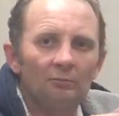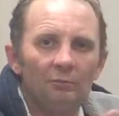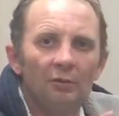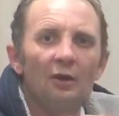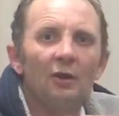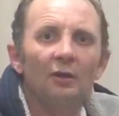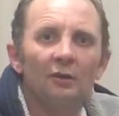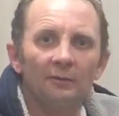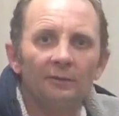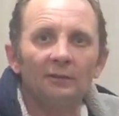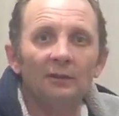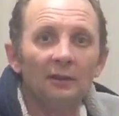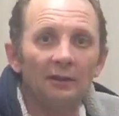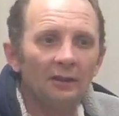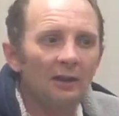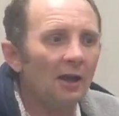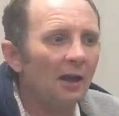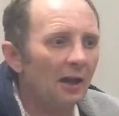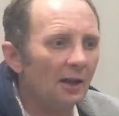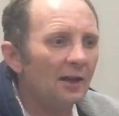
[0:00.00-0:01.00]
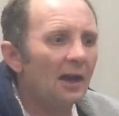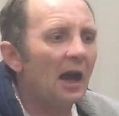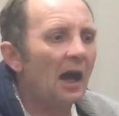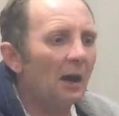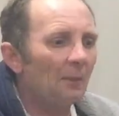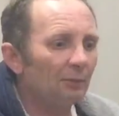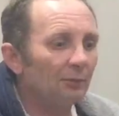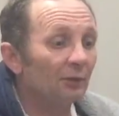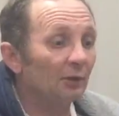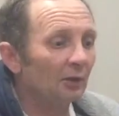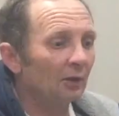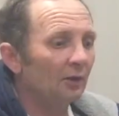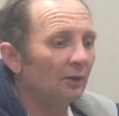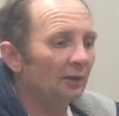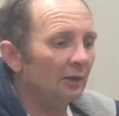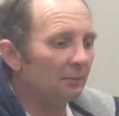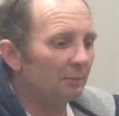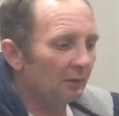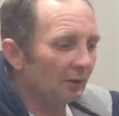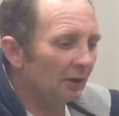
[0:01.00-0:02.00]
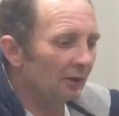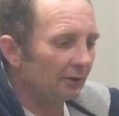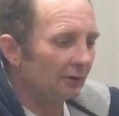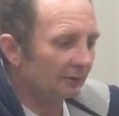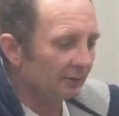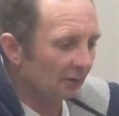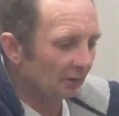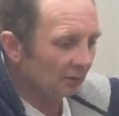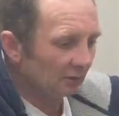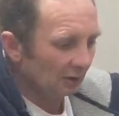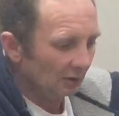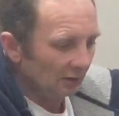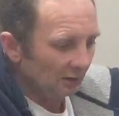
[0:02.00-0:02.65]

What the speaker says: Beautiful, isn't it? Absolutely beautiful.